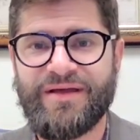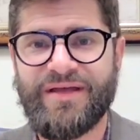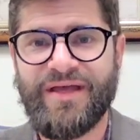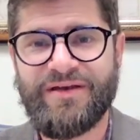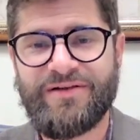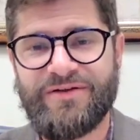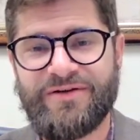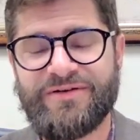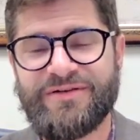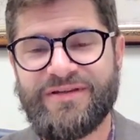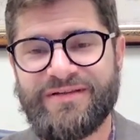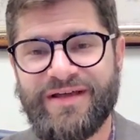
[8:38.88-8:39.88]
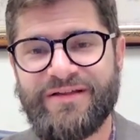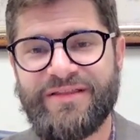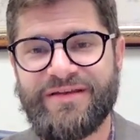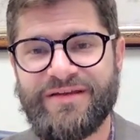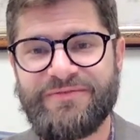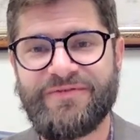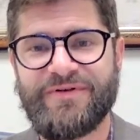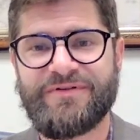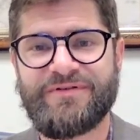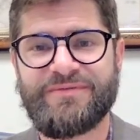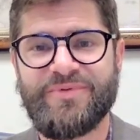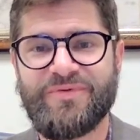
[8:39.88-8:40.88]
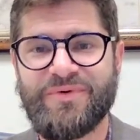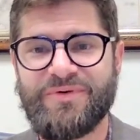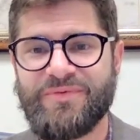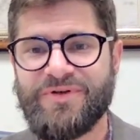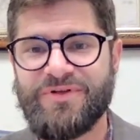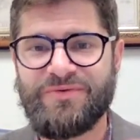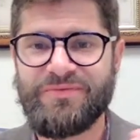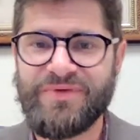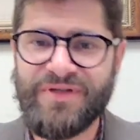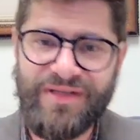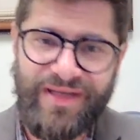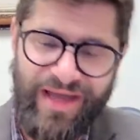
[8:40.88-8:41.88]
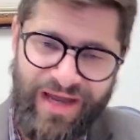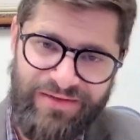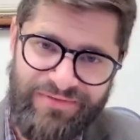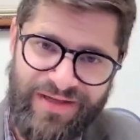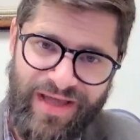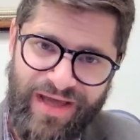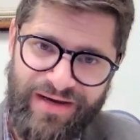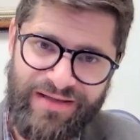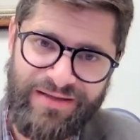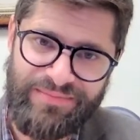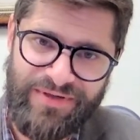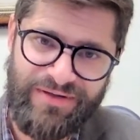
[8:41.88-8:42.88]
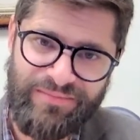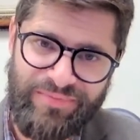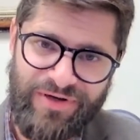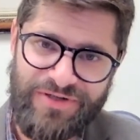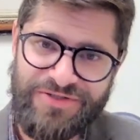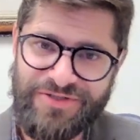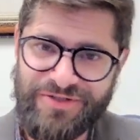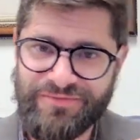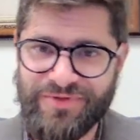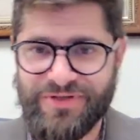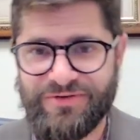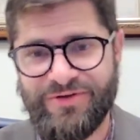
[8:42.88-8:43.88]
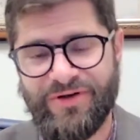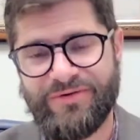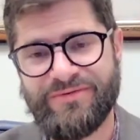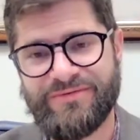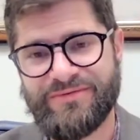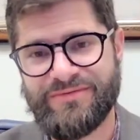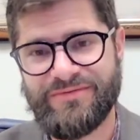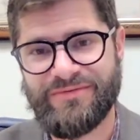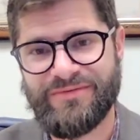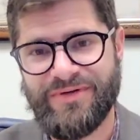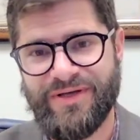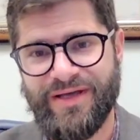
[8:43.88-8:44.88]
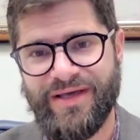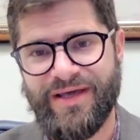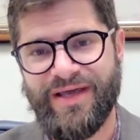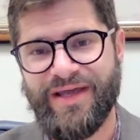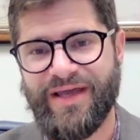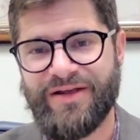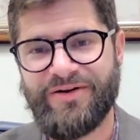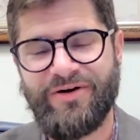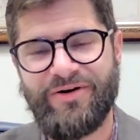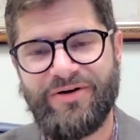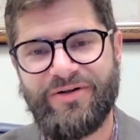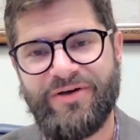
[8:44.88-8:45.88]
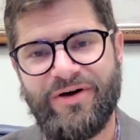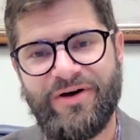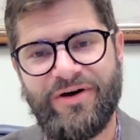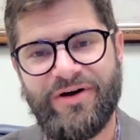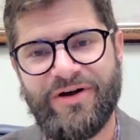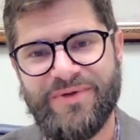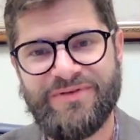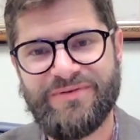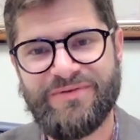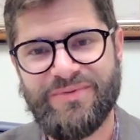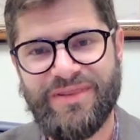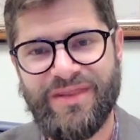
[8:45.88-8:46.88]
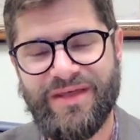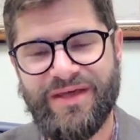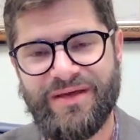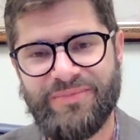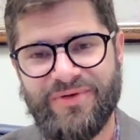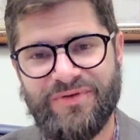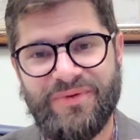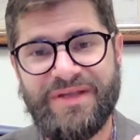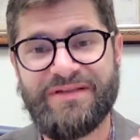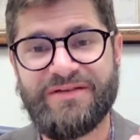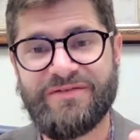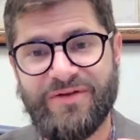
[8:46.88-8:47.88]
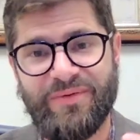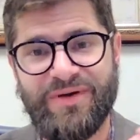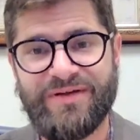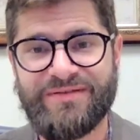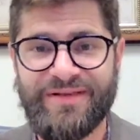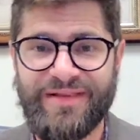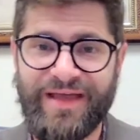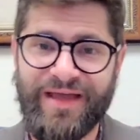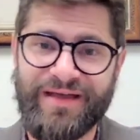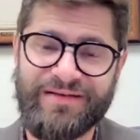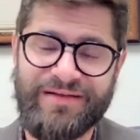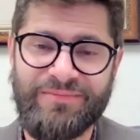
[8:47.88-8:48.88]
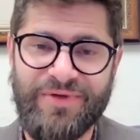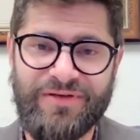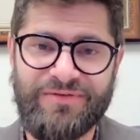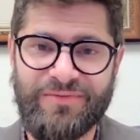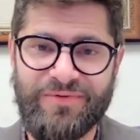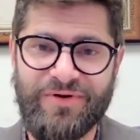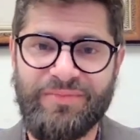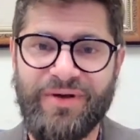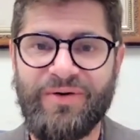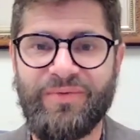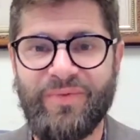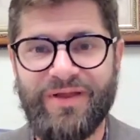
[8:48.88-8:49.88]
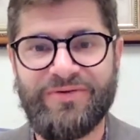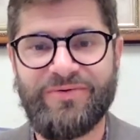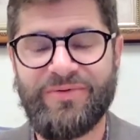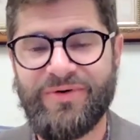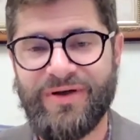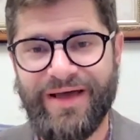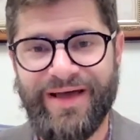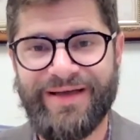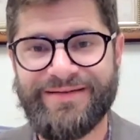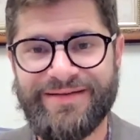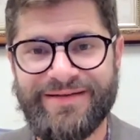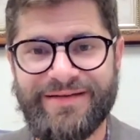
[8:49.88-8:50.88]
can learn to tell the difference between when you really have a cataleptic impression and when you don't. And all the arguments between the Stoics and the academics were about whether or not